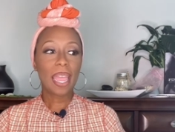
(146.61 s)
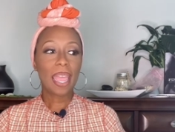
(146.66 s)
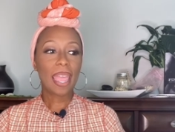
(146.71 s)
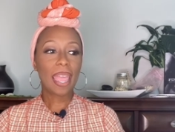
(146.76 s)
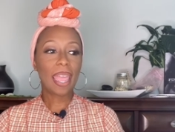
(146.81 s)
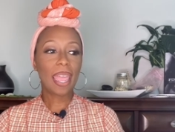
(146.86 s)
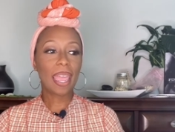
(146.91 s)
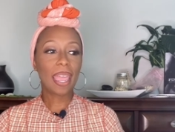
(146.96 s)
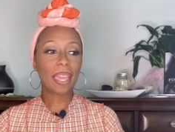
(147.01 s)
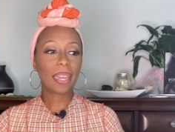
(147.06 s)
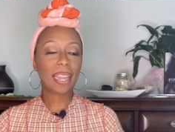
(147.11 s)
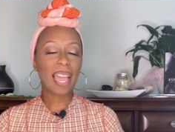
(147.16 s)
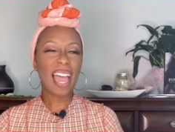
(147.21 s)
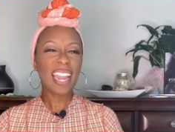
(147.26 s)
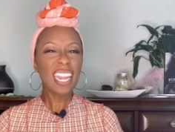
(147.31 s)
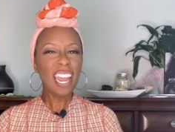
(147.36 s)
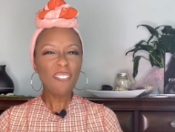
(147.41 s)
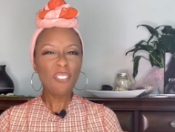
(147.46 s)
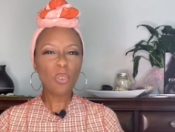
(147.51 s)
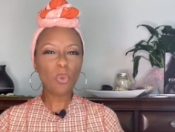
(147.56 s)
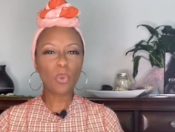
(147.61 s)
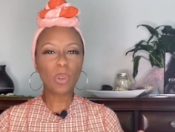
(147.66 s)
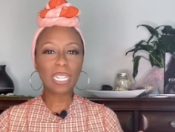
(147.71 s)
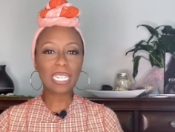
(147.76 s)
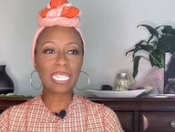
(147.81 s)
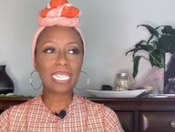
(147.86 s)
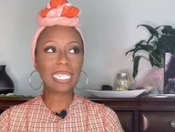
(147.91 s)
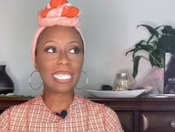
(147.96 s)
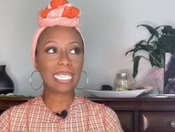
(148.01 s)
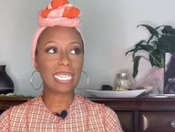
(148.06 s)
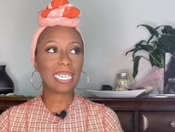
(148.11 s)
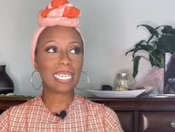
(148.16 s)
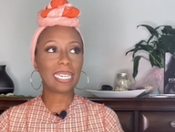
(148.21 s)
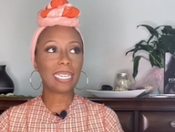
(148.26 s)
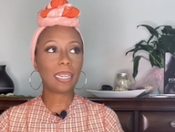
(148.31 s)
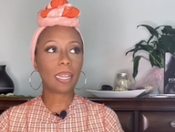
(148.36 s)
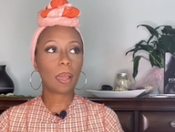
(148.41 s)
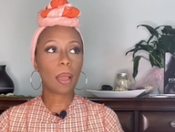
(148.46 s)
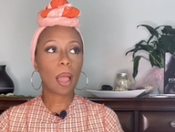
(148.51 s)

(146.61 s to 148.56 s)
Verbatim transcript: And I never really did.